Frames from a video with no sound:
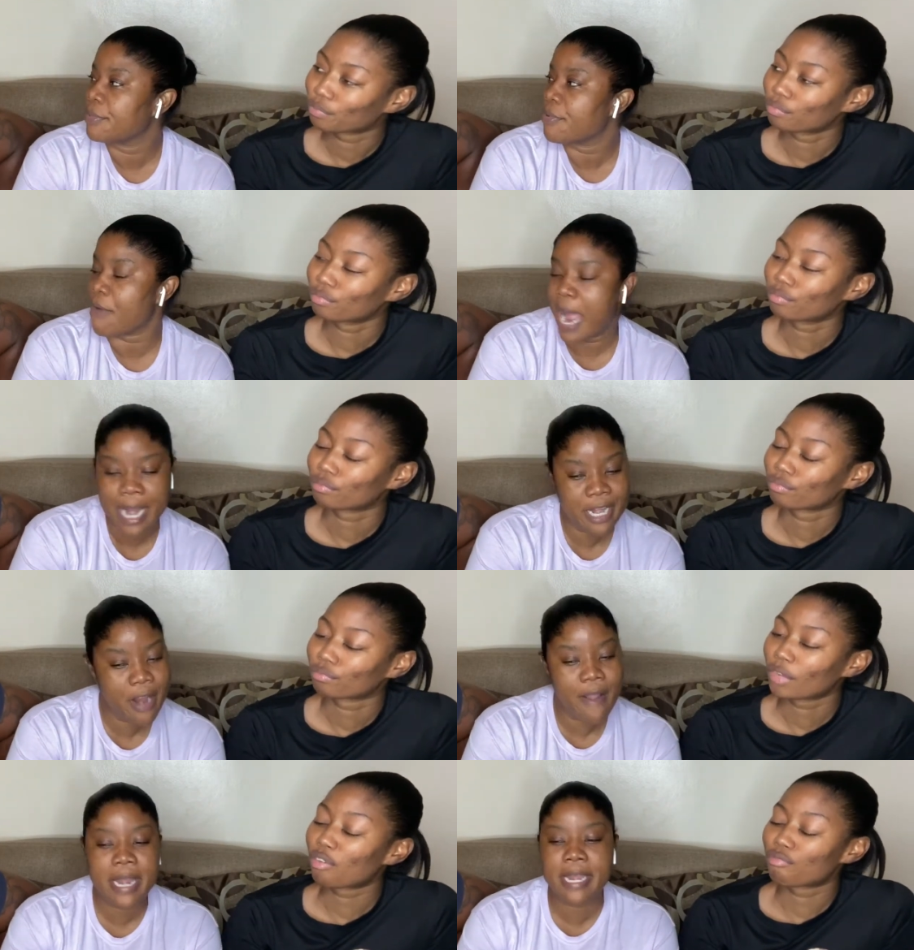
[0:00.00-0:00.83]
Speaker 1: Right
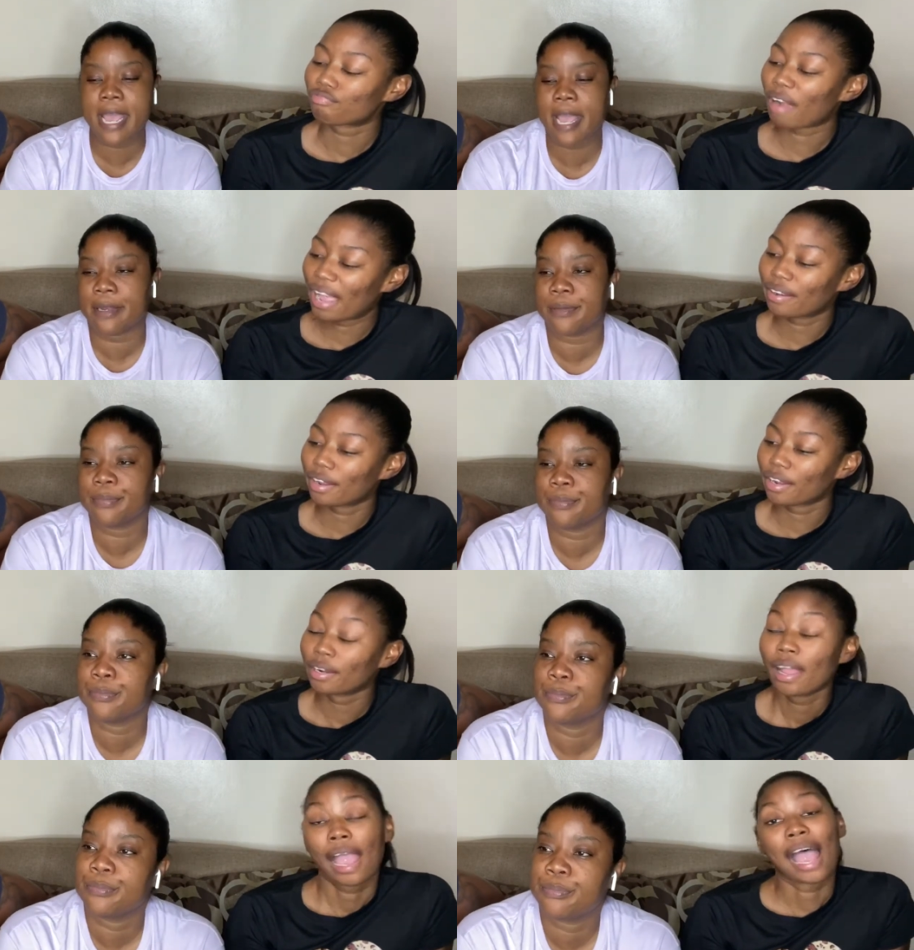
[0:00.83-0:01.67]
there and then.
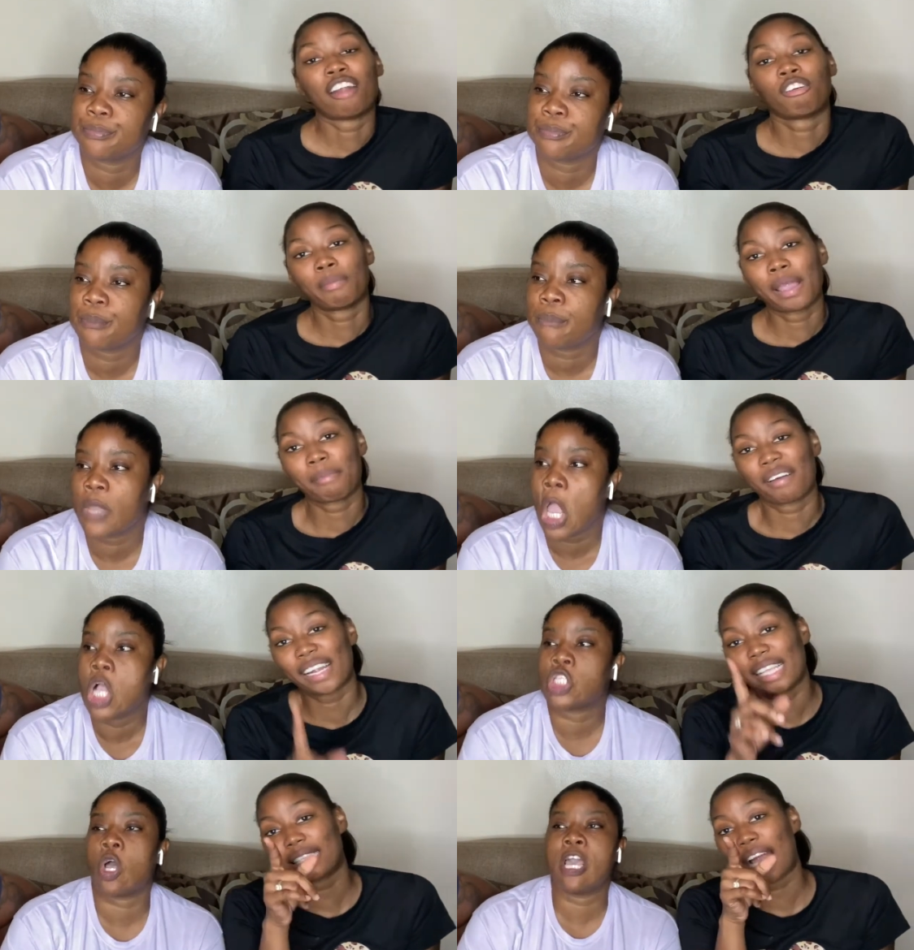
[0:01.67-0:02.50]
Right there. I remember
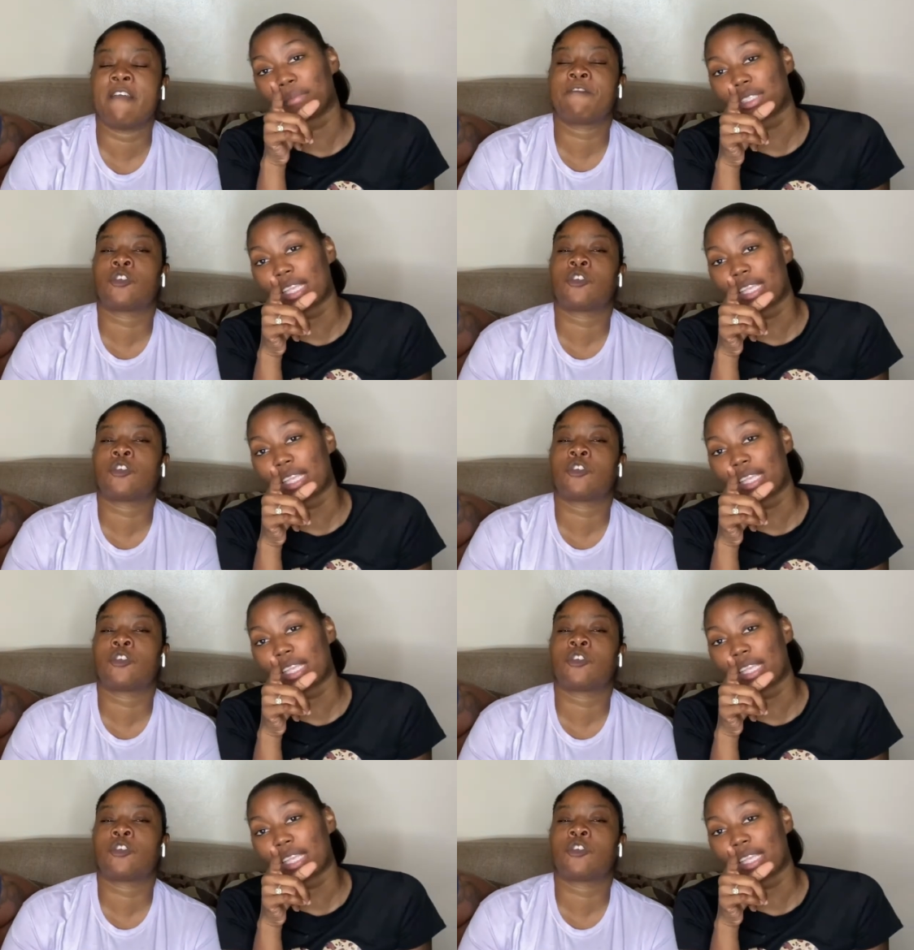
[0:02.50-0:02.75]
Valentine's so